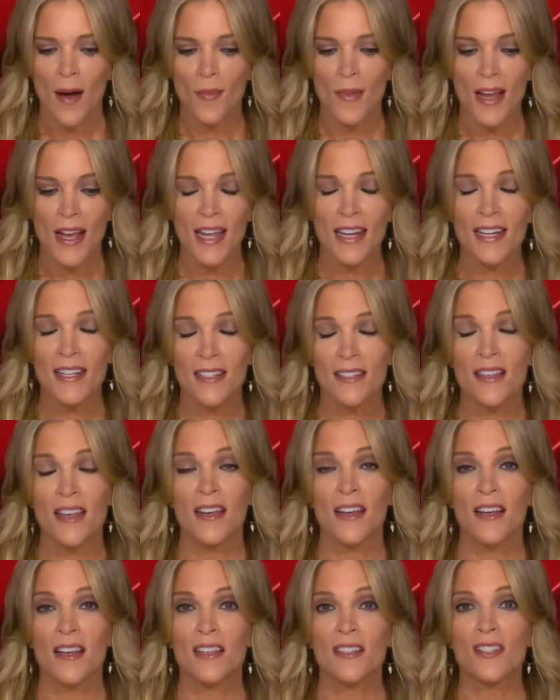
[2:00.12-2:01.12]
It is
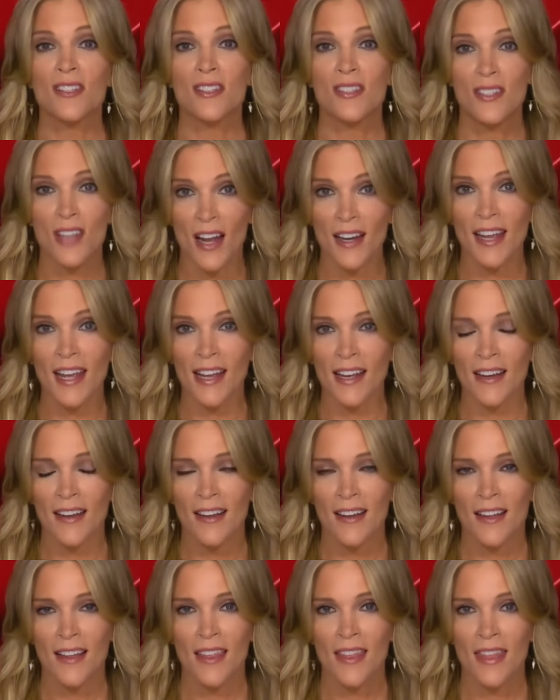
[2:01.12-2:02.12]
stunning
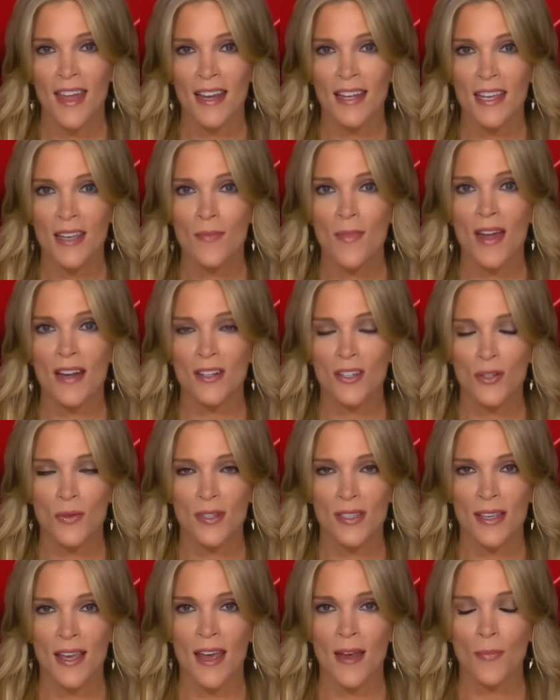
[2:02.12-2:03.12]
that he managed to
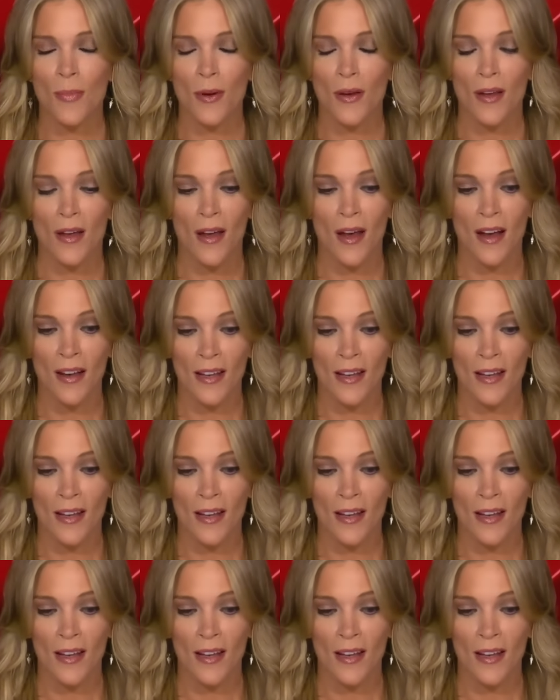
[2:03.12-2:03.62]
escape a